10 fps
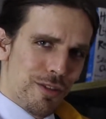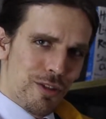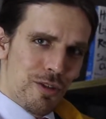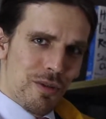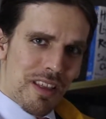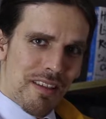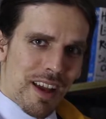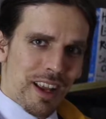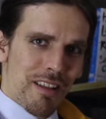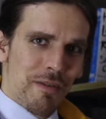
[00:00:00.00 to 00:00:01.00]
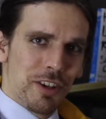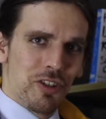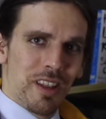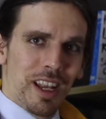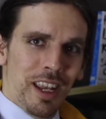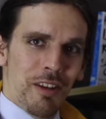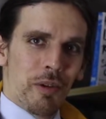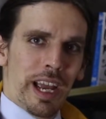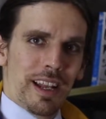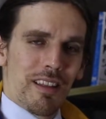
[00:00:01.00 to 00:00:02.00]
to the science fiction that he
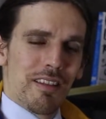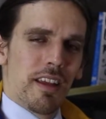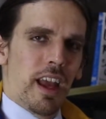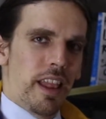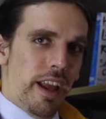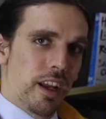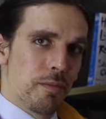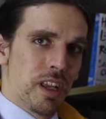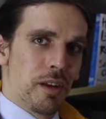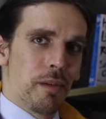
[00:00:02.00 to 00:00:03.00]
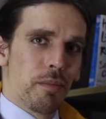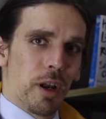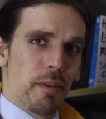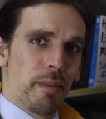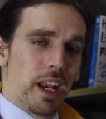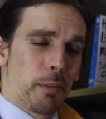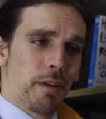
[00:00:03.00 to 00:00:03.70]
writes, and that can be problematic.